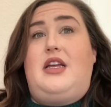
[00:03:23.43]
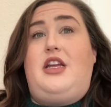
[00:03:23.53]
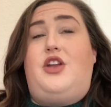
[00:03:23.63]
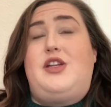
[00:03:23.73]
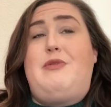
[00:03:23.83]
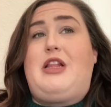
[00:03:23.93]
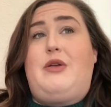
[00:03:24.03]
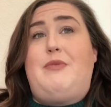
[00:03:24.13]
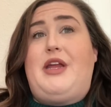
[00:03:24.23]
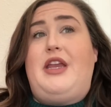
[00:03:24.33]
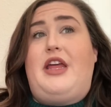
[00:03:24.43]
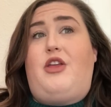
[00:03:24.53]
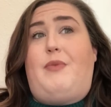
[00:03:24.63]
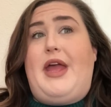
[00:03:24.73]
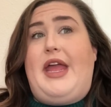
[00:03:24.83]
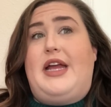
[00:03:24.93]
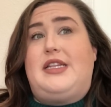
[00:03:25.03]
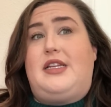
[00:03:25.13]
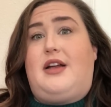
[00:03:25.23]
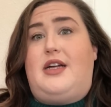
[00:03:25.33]
you know, typically when I'm getting together with my
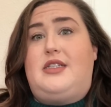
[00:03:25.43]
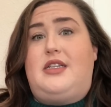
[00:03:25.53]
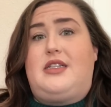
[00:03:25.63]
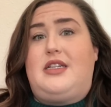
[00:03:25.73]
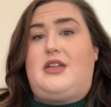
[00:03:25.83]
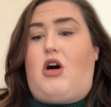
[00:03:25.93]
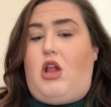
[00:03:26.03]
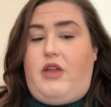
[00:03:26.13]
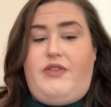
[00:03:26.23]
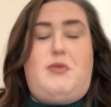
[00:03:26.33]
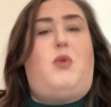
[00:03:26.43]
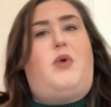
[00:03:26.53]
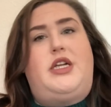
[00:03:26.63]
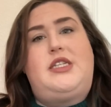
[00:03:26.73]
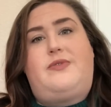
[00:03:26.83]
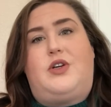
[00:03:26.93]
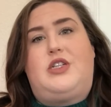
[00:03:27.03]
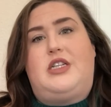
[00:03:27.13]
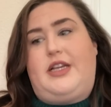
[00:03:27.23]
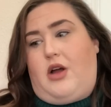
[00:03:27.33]
aunts and cousins, it's all of them at once
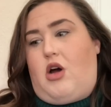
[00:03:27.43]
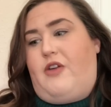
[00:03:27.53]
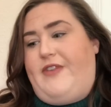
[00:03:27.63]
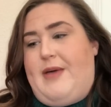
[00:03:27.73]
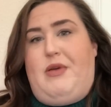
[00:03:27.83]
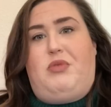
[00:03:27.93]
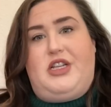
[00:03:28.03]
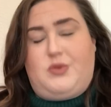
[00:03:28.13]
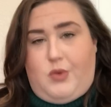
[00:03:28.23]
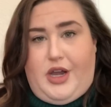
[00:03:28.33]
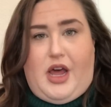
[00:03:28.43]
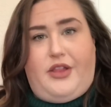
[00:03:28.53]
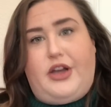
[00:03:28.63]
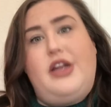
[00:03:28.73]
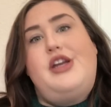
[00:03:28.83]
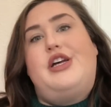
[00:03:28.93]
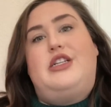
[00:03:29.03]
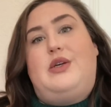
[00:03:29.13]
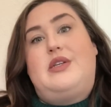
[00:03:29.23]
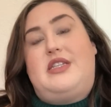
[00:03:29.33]
versus like our family plus one other.
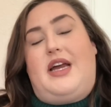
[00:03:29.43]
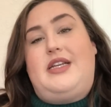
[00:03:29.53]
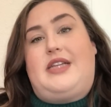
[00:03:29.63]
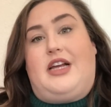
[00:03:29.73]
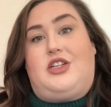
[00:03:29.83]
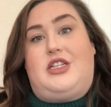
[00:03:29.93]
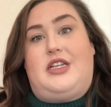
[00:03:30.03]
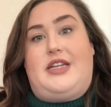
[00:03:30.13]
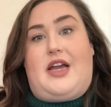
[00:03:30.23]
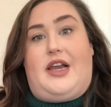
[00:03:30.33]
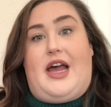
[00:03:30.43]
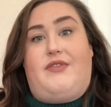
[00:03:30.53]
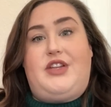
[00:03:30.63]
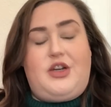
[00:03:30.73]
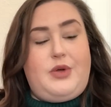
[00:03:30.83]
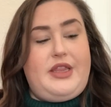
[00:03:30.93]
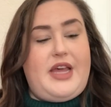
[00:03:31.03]
So it was nice to actually sit down and have dinner with